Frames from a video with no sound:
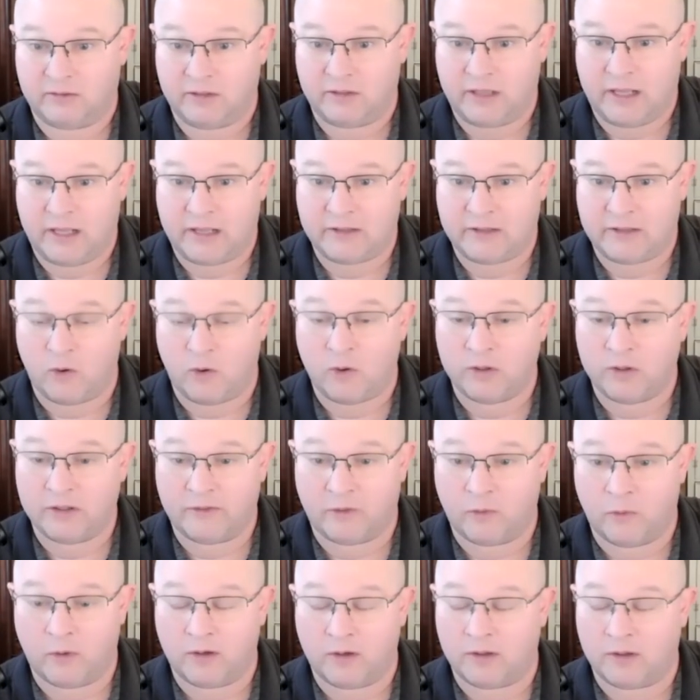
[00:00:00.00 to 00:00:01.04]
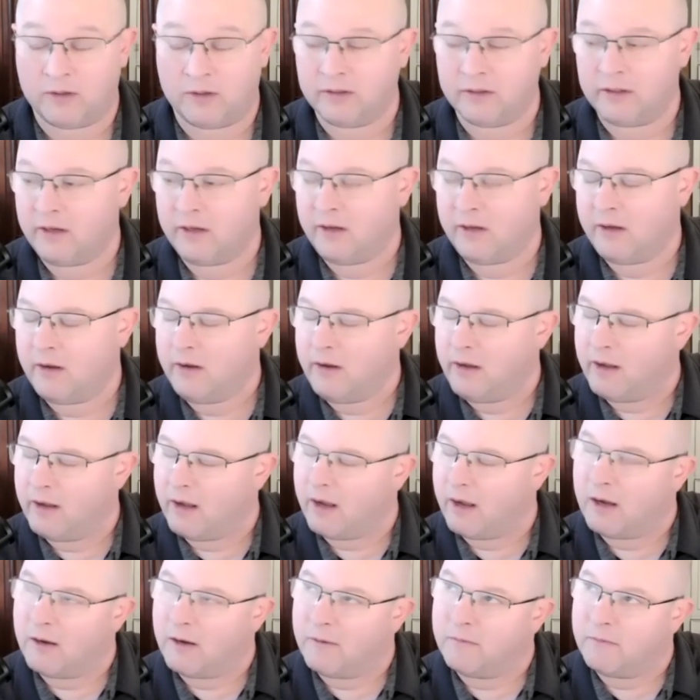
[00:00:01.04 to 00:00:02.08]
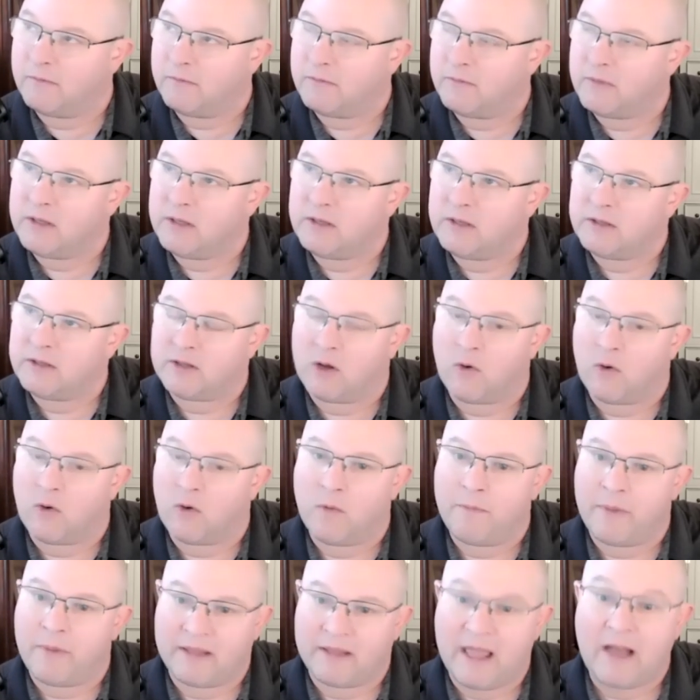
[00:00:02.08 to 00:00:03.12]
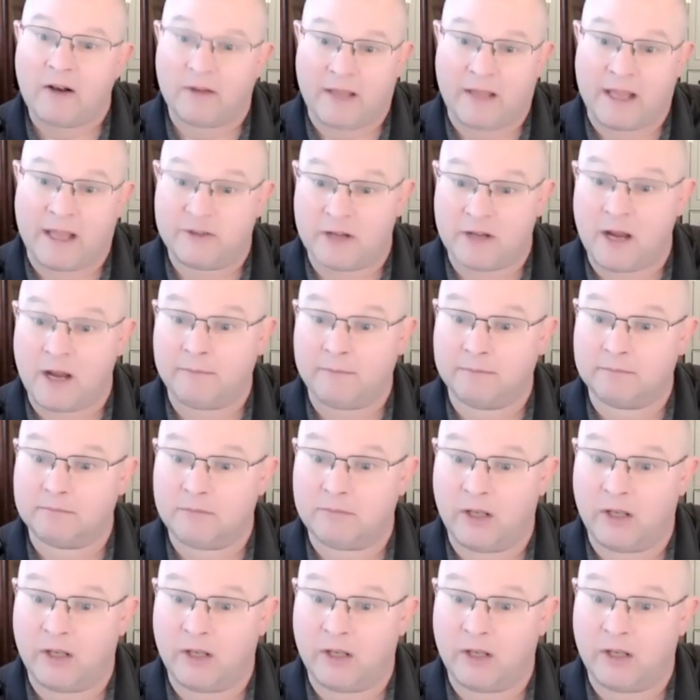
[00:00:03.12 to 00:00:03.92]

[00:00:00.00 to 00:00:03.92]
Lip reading: That's a whole different world. But that'll catch up.